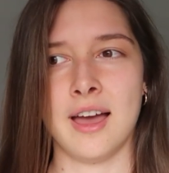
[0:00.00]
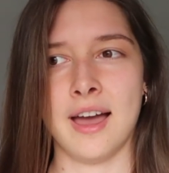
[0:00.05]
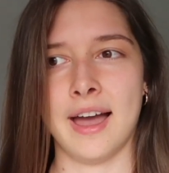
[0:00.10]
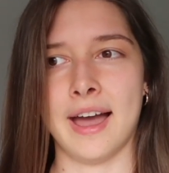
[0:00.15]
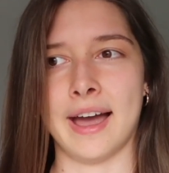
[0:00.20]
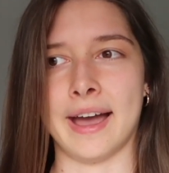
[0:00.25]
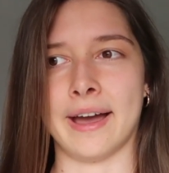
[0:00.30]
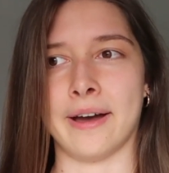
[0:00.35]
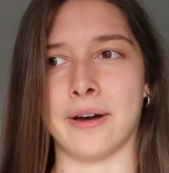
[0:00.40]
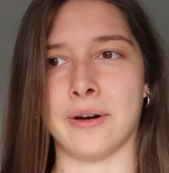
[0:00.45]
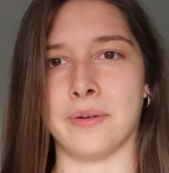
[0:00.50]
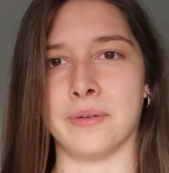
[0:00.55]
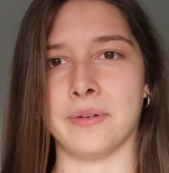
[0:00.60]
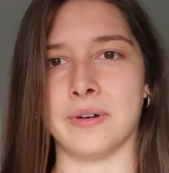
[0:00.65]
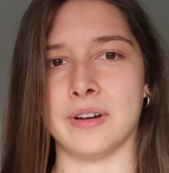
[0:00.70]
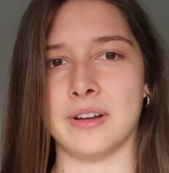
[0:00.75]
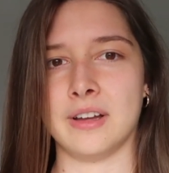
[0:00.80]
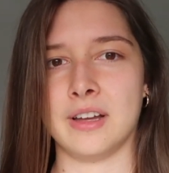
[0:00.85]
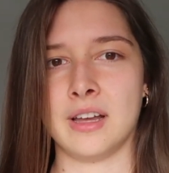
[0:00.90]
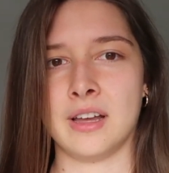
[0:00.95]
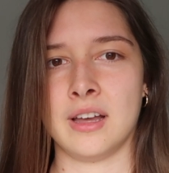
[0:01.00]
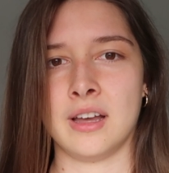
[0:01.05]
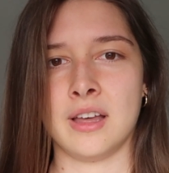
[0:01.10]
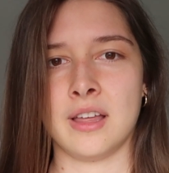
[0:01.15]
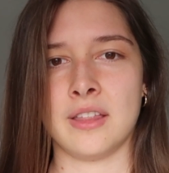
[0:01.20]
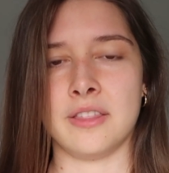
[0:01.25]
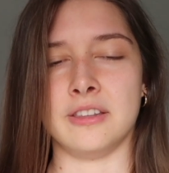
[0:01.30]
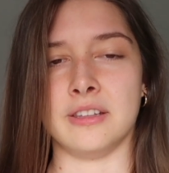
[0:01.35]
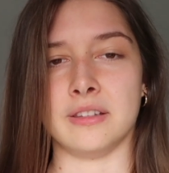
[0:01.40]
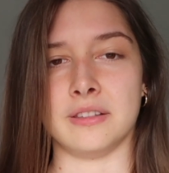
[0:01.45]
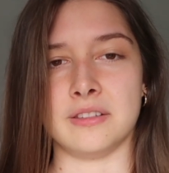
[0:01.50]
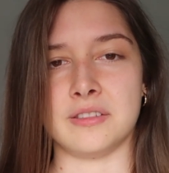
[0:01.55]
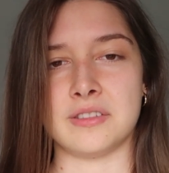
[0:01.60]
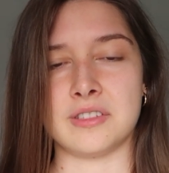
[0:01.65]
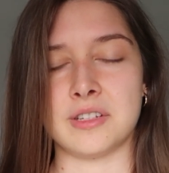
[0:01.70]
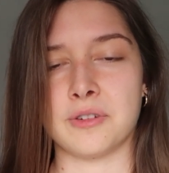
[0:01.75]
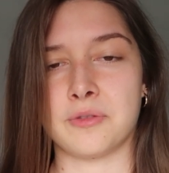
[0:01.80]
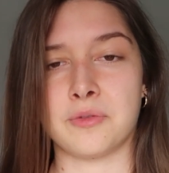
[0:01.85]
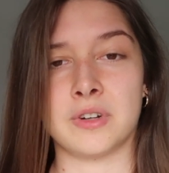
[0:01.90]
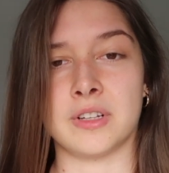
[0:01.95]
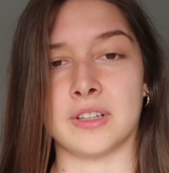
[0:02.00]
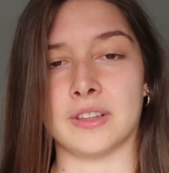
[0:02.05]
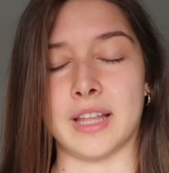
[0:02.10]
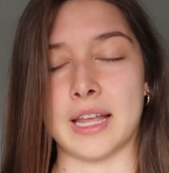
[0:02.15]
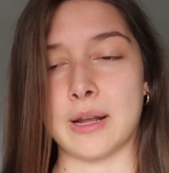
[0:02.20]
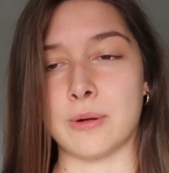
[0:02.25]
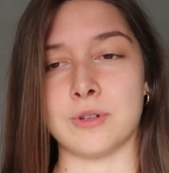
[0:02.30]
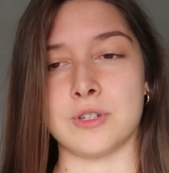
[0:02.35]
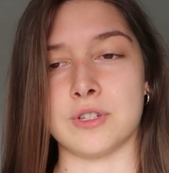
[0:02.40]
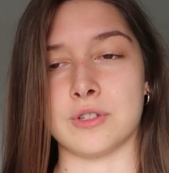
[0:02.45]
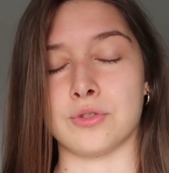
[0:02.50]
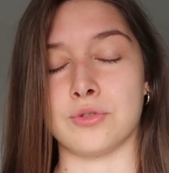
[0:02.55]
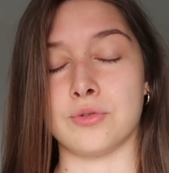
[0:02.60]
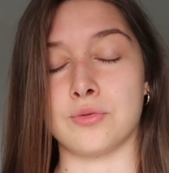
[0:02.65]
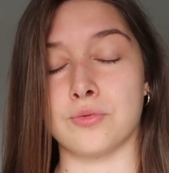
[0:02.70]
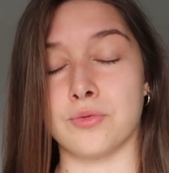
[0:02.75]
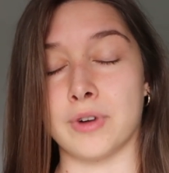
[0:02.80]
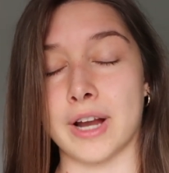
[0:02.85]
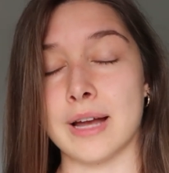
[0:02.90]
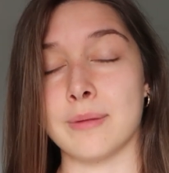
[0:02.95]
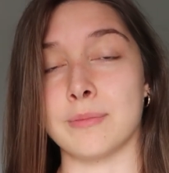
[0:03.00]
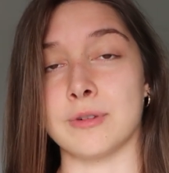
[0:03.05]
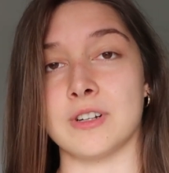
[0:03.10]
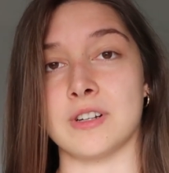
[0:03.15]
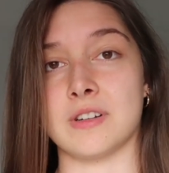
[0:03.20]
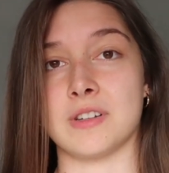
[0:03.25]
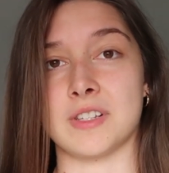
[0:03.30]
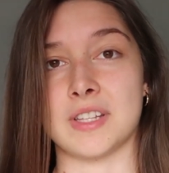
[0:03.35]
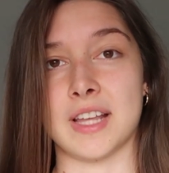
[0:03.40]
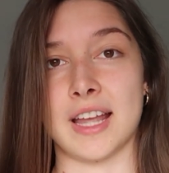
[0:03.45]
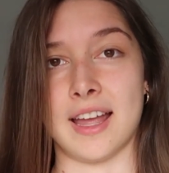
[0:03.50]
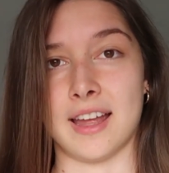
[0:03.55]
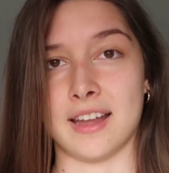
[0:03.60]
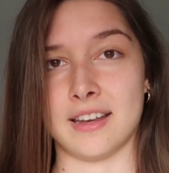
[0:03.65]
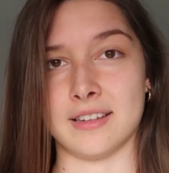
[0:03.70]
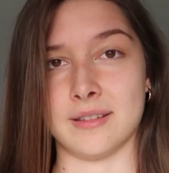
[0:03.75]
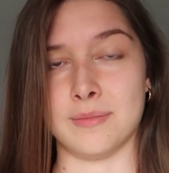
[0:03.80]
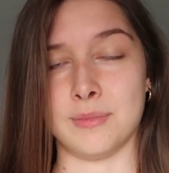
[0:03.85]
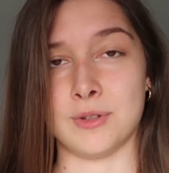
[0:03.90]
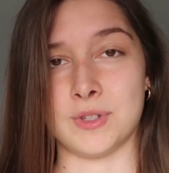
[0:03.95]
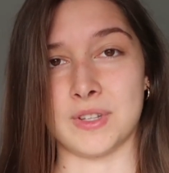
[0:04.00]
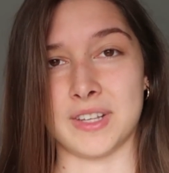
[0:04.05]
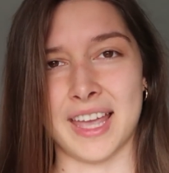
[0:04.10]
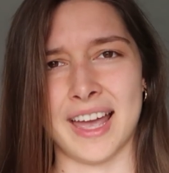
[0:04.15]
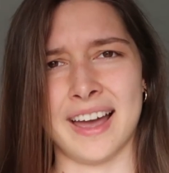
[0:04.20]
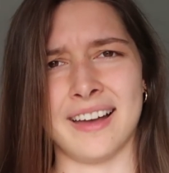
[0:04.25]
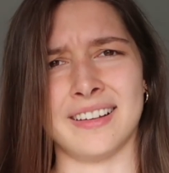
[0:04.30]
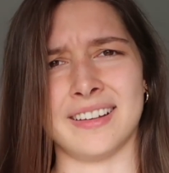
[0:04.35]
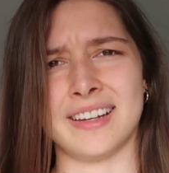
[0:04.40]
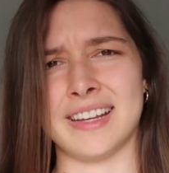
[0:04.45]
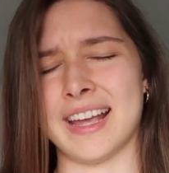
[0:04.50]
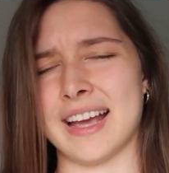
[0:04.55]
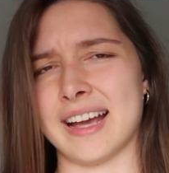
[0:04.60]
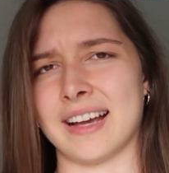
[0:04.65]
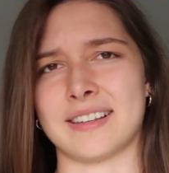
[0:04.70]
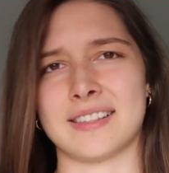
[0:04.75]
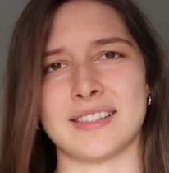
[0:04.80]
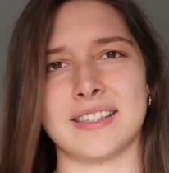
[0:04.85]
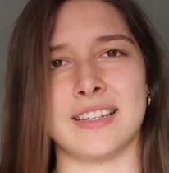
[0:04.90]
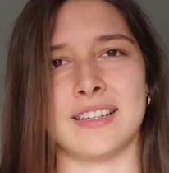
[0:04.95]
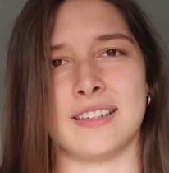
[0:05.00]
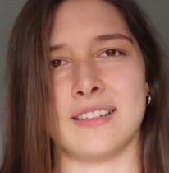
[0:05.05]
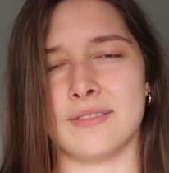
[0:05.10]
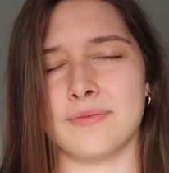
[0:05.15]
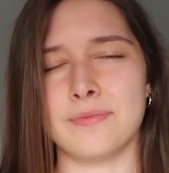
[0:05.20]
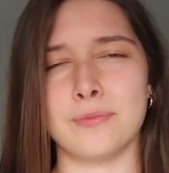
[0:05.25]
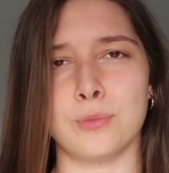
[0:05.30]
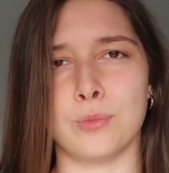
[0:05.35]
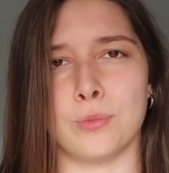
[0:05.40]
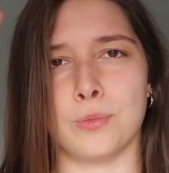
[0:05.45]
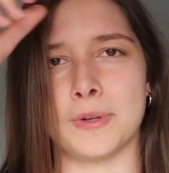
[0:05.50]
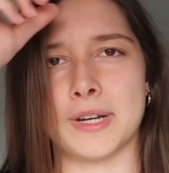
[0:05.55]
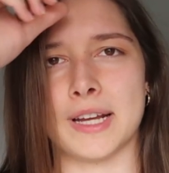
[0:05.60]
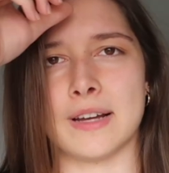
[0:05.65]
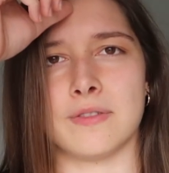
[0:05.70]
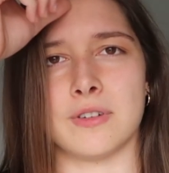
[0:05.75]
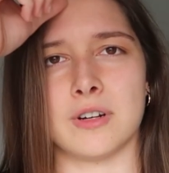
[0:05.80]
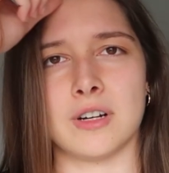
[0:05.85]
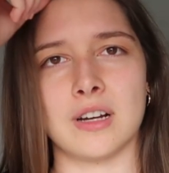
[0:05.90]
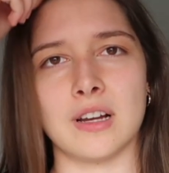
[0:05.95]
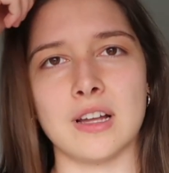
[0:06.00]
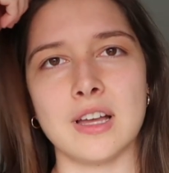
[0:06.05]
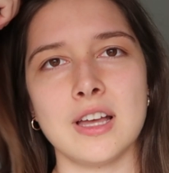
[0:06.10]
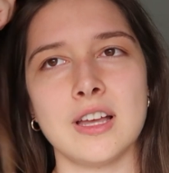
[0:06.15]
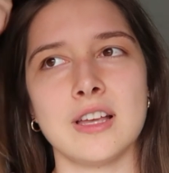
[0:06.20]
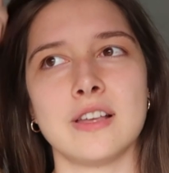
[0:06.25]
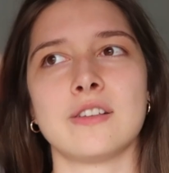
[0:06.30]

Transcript: how the different languages, grammars, and musicality, accent, whatever,